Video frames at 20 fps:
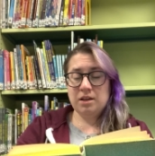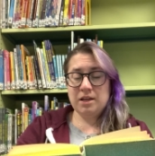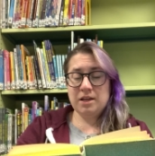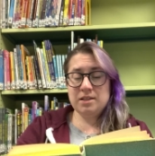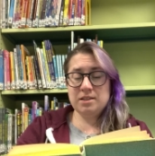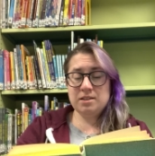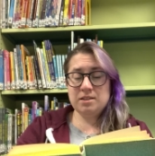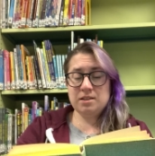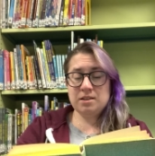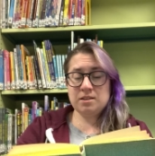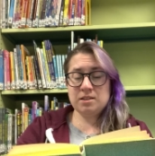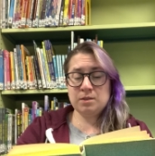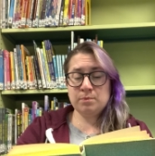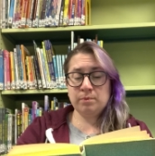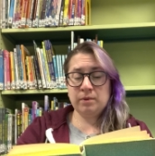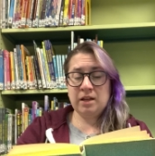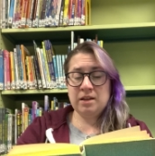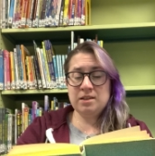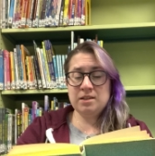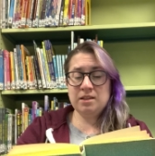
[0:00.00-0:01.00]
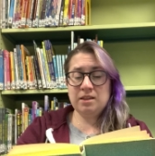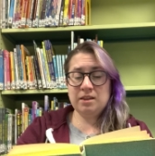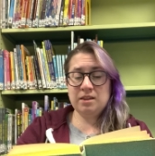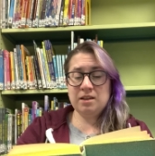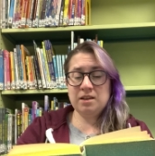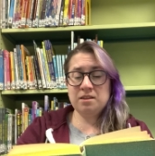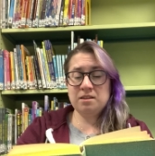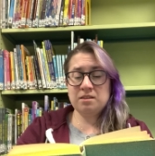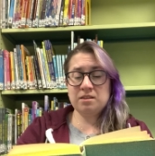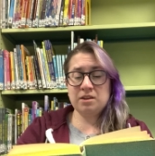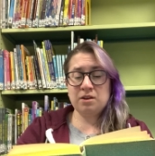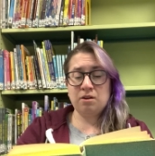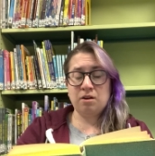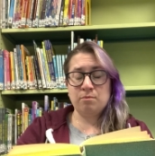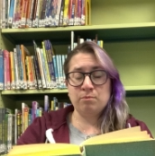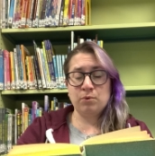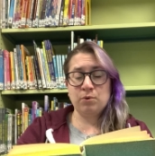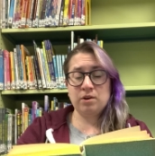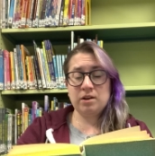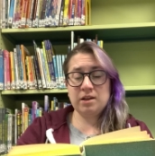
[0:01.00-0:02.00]
Isn't it a splendid thing that there are
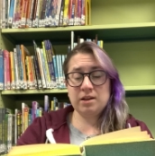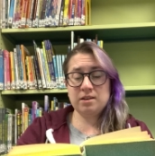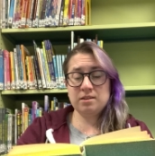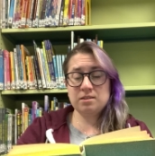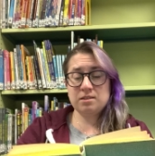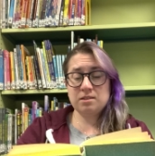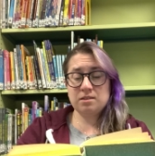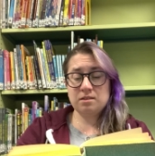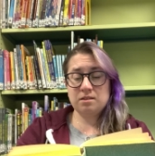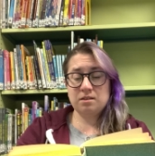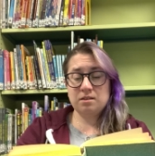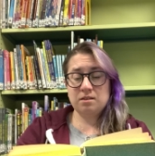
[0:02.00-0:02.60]
mornings?